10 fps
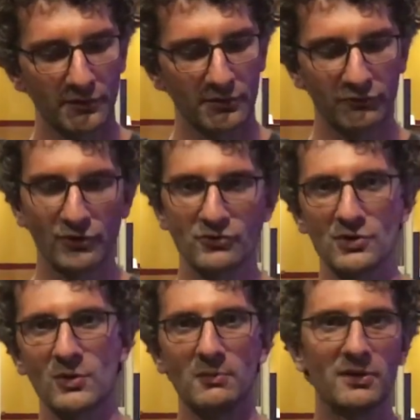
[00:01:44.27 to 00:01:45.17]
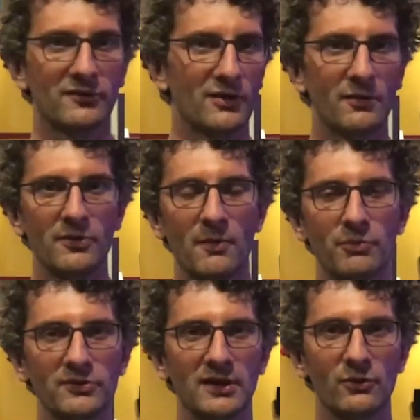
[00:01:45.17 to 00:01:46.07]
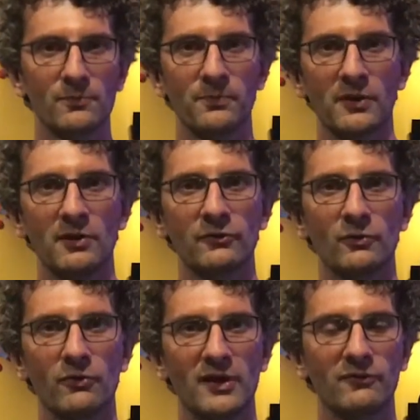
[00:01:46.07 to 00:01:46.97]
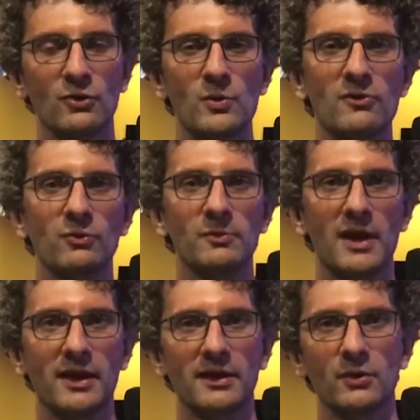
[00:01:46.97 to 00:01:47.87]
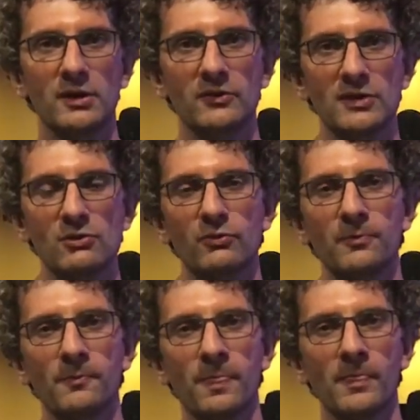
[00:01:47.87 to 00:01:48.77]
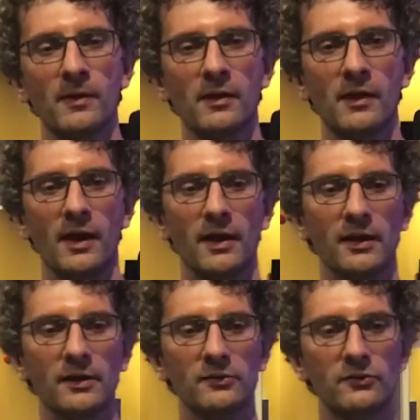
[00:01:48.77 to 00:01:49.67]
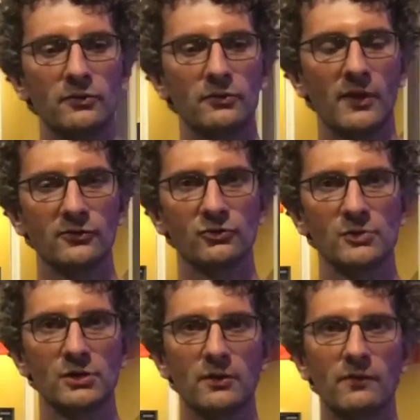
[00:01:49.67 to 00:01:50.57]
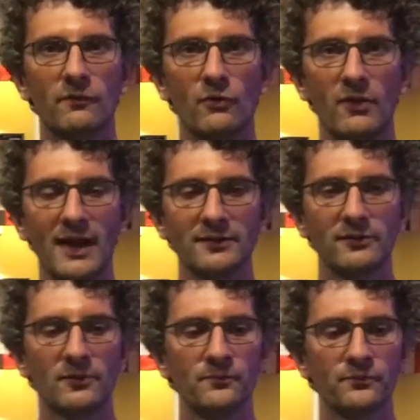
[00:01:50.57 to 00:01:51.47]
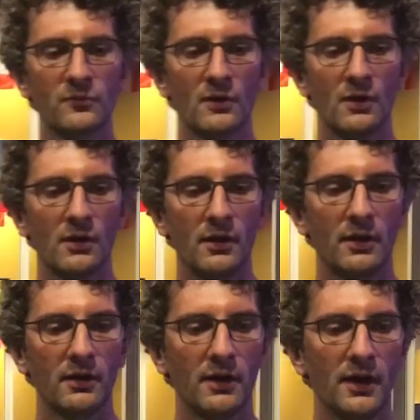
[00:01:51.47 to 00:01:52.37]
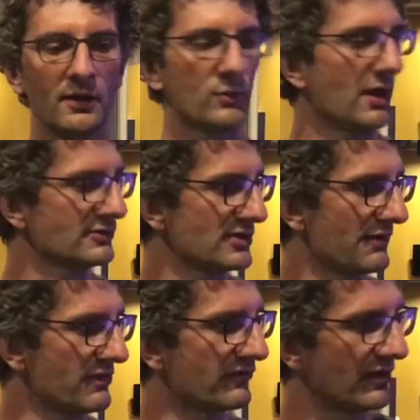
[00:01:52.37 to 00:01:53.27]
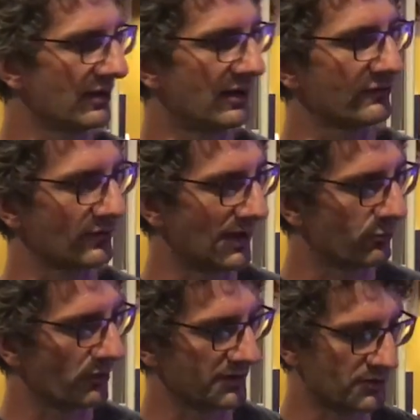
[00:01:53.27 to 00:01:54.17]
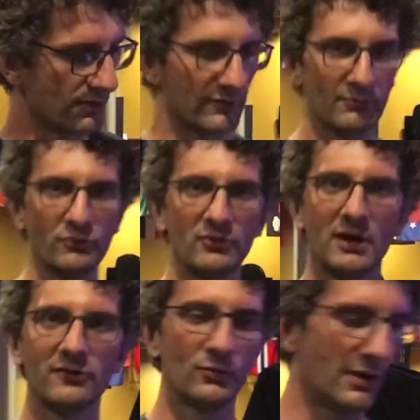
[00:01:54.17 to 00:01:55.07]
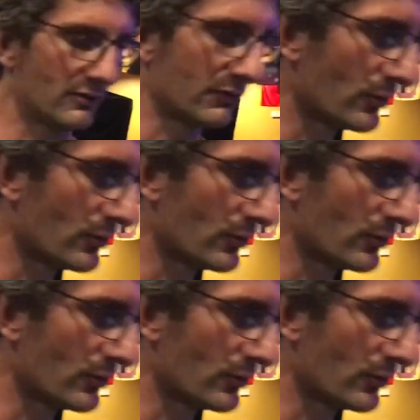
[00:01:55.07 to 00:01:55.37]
construction equipment. It's not put together. So for the next few weeks, we'll be hanging out in the youth room, and that should be good for that. And we actually have the Sennheiser app working here again. So most of you guys know how this